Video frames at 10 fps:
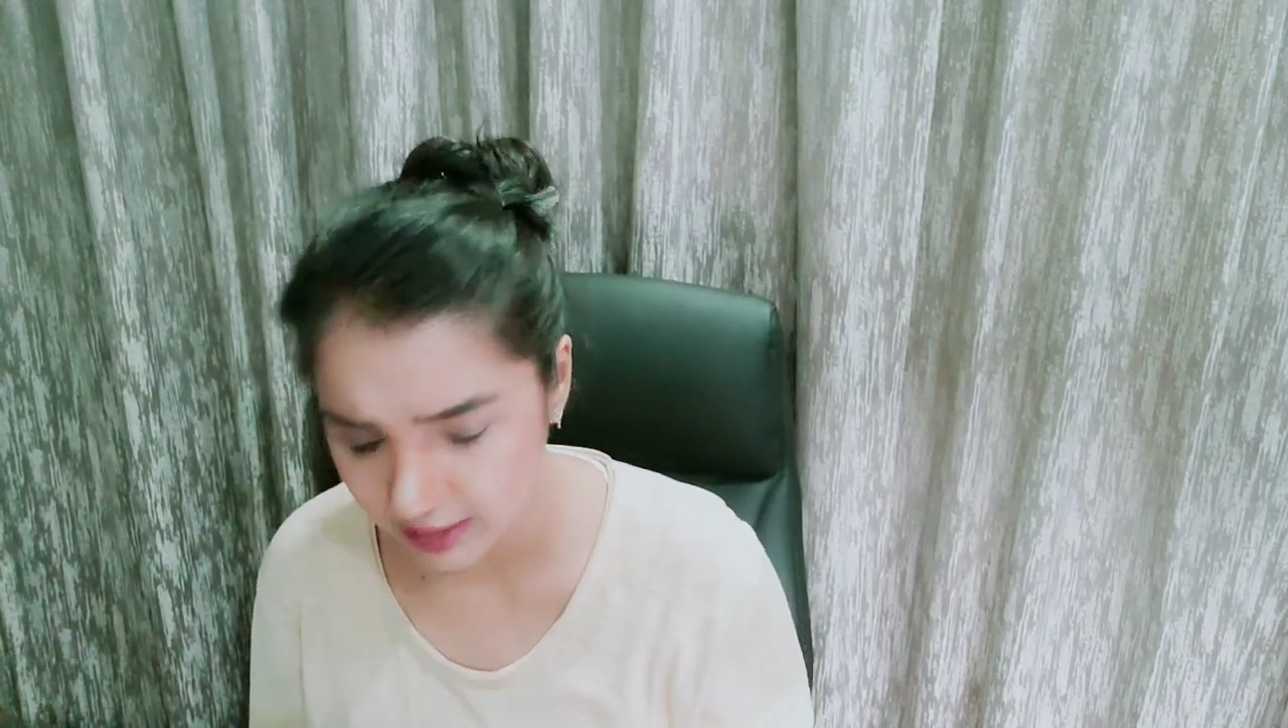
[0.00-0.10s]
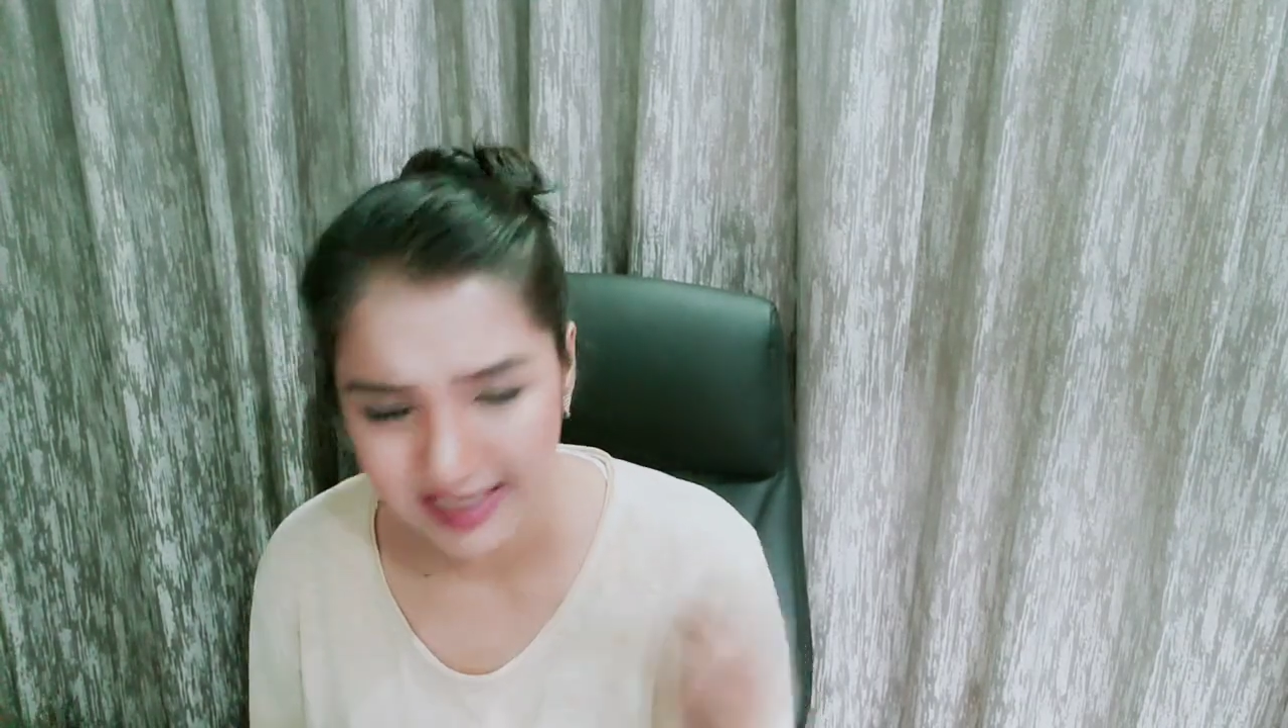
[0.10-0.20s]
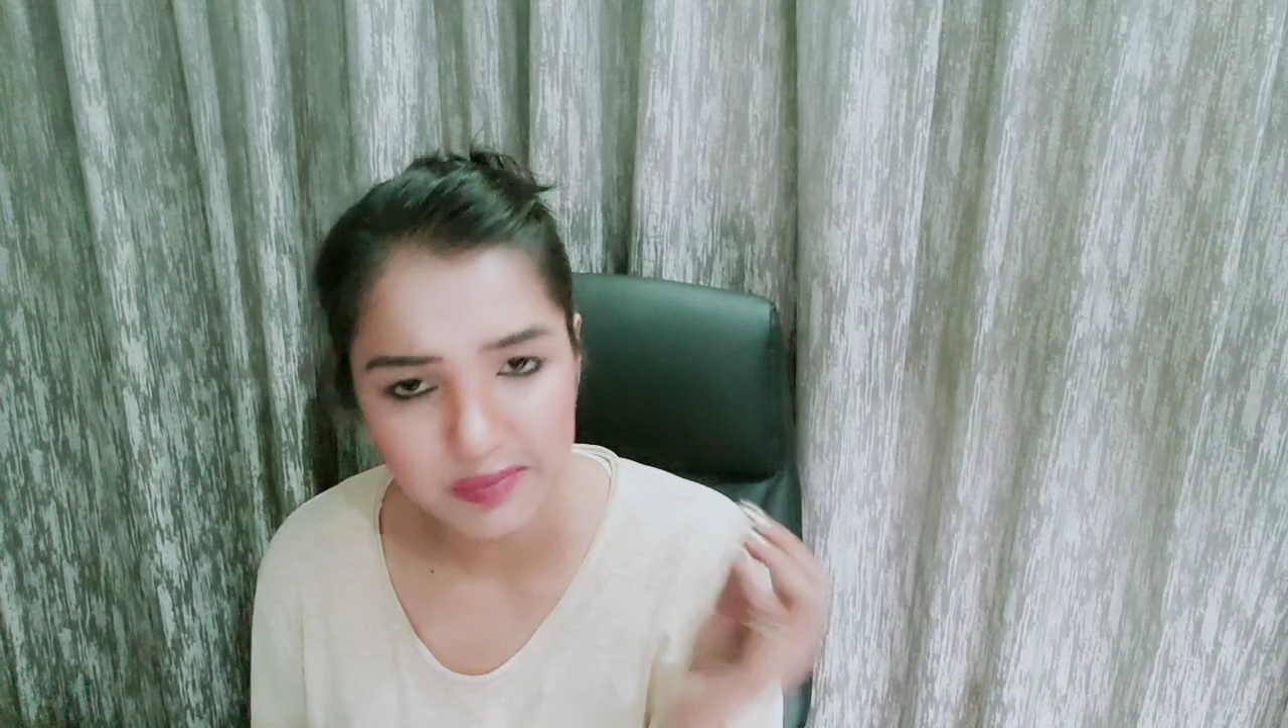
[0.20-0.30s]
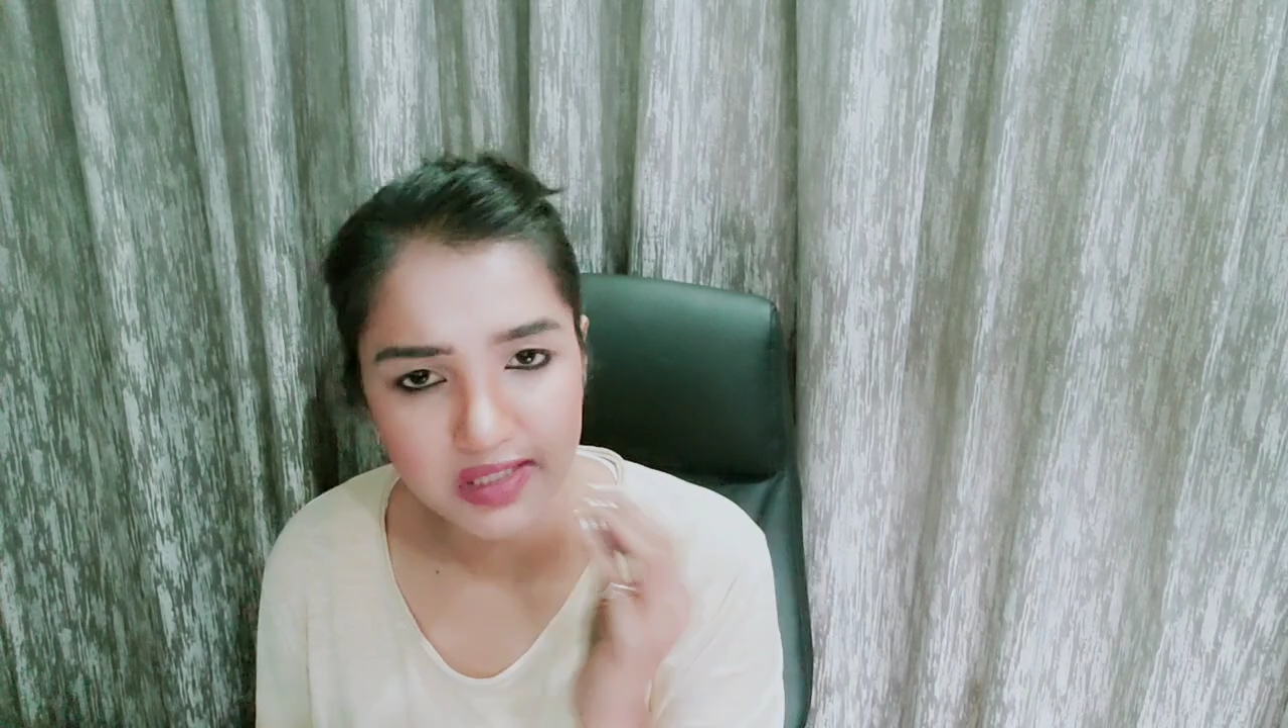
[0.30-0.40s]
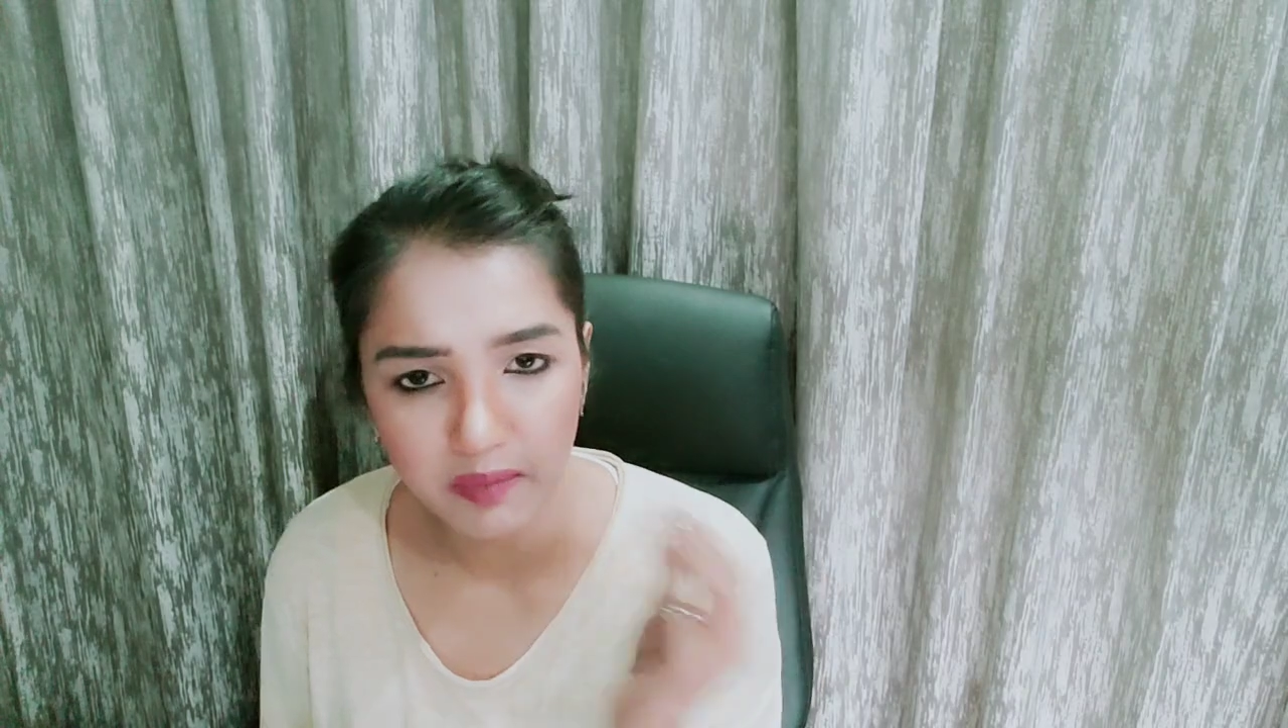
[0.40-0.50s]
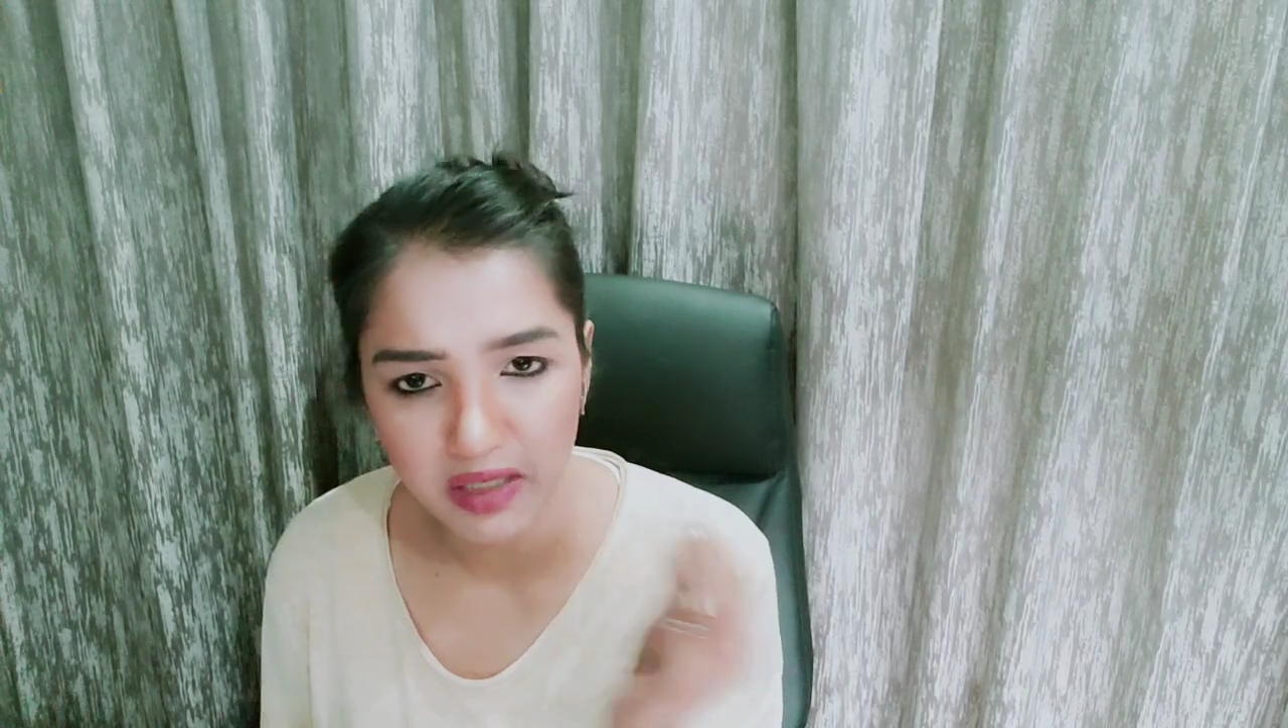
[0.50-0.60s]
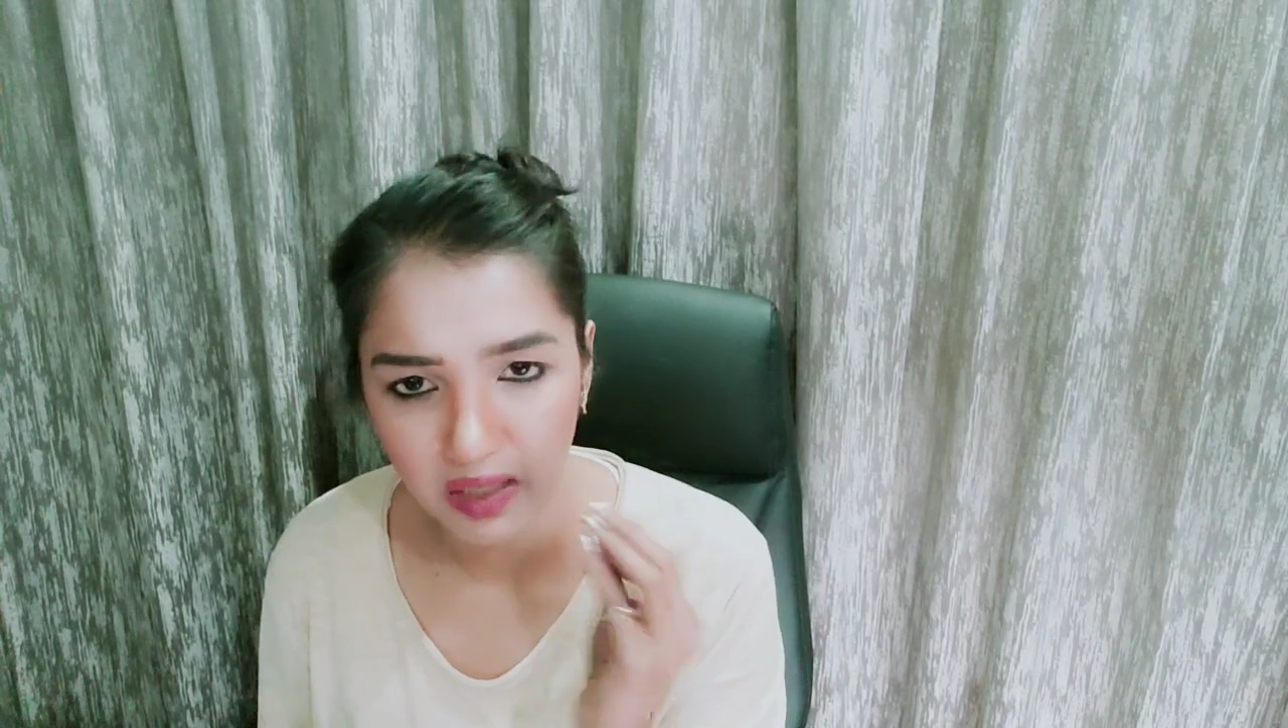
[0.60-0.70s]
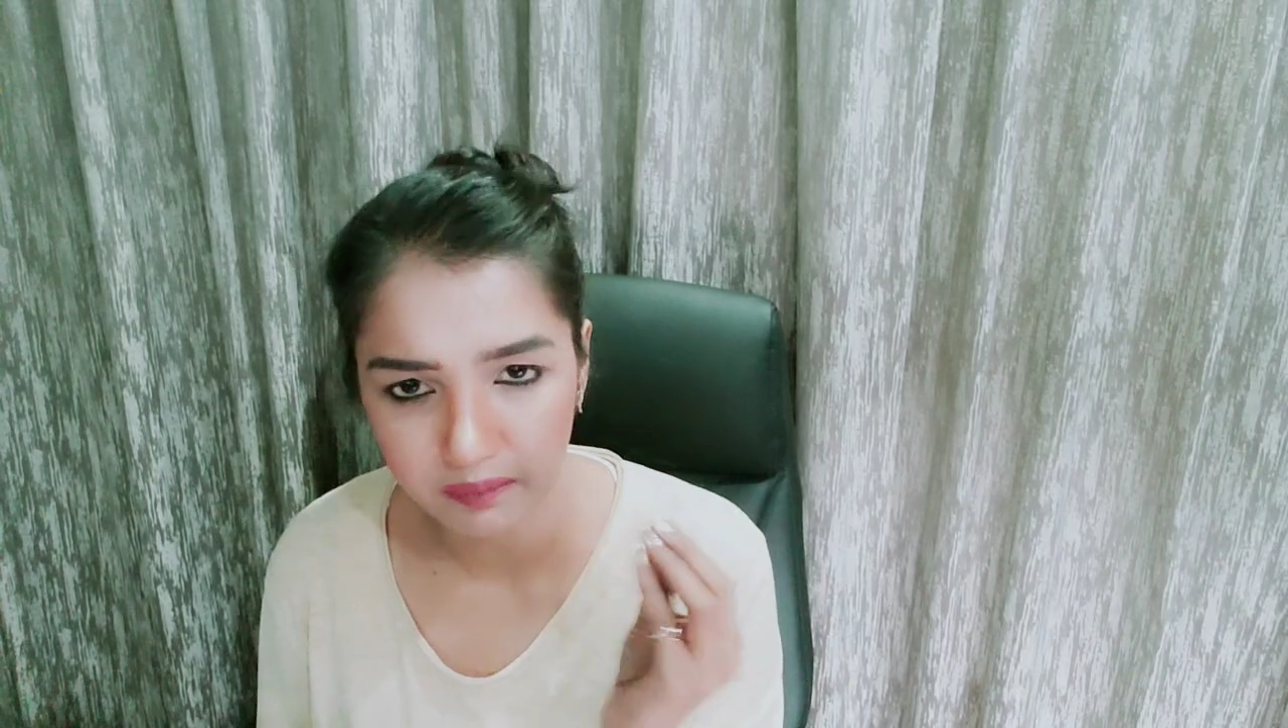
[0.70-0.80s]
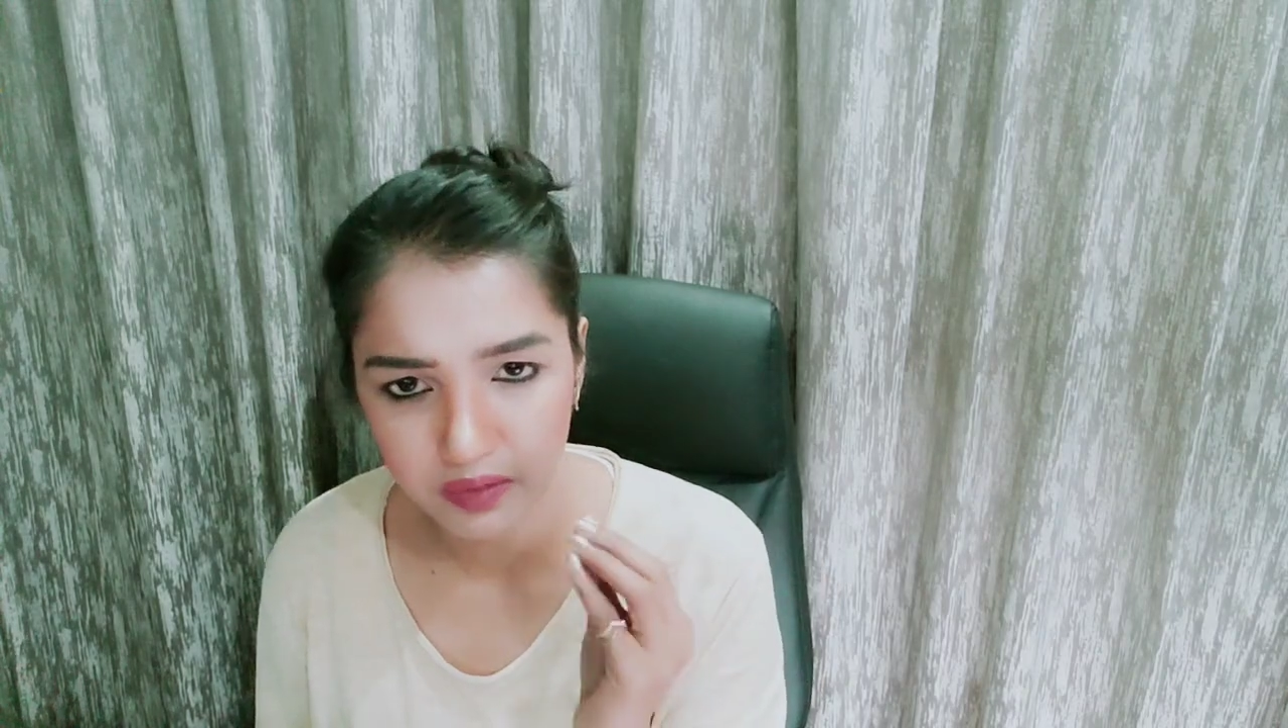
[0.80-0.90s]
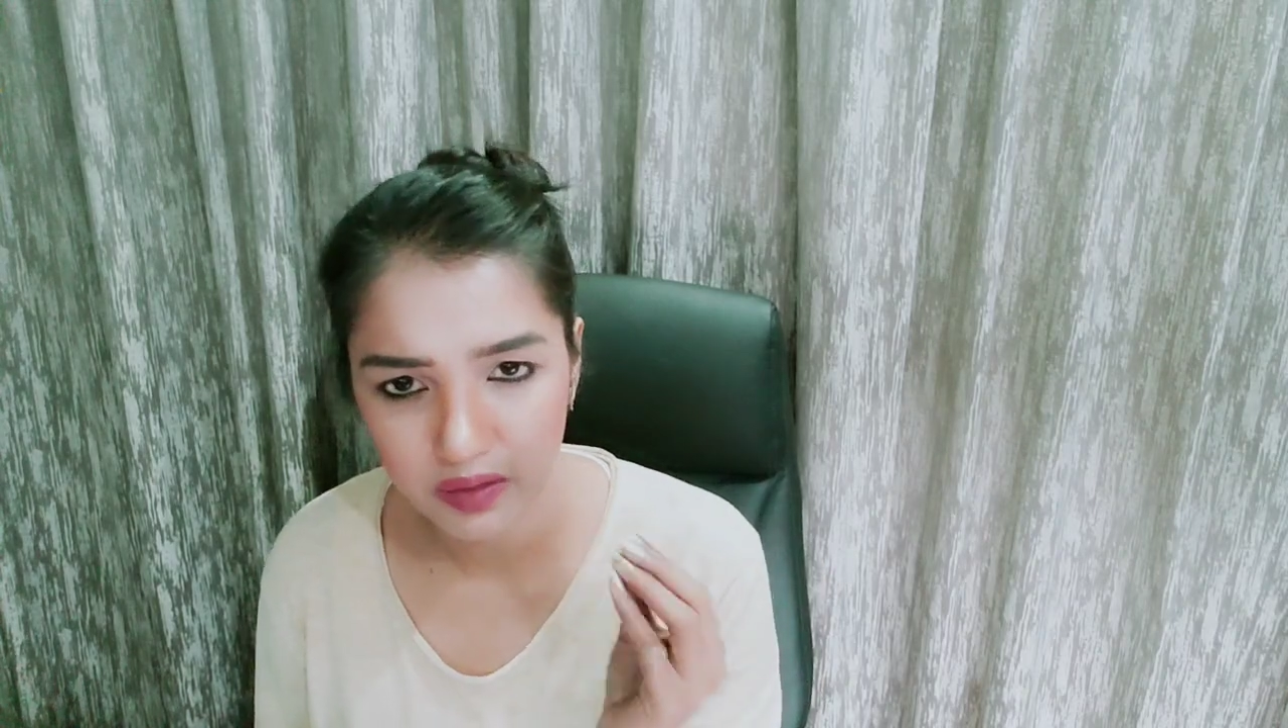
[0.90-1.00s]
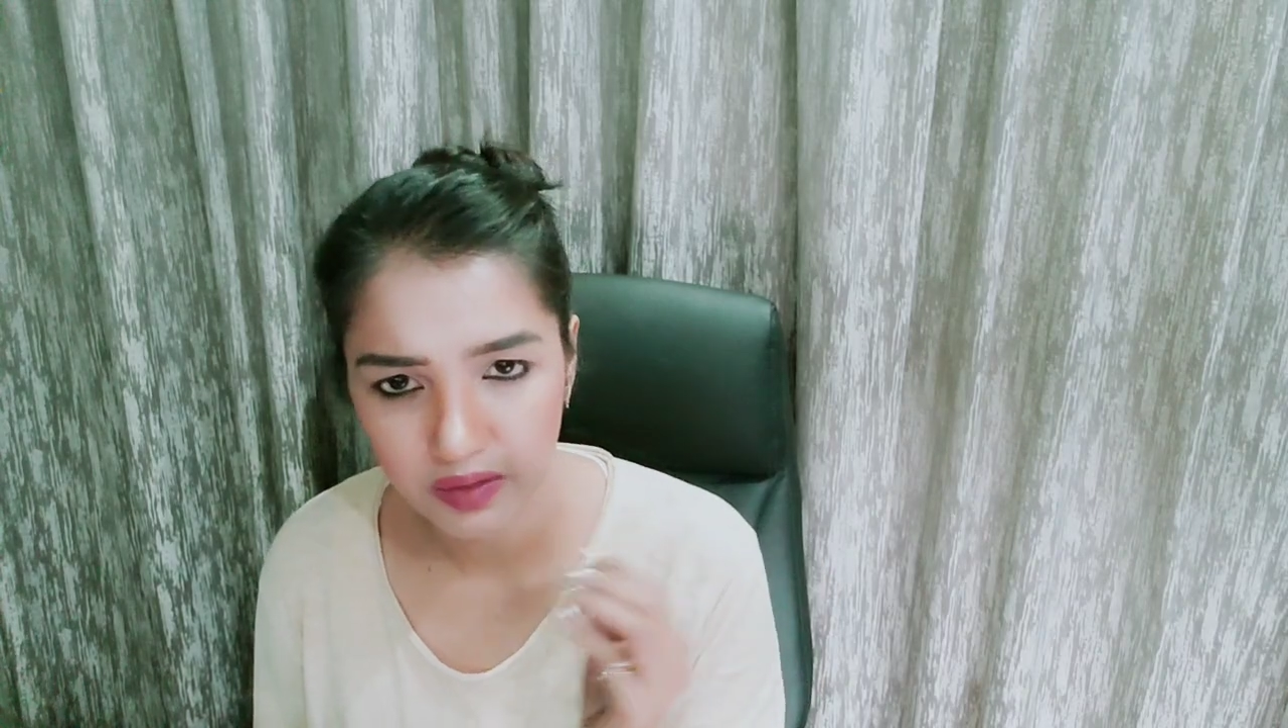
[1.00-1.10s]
keeps coming up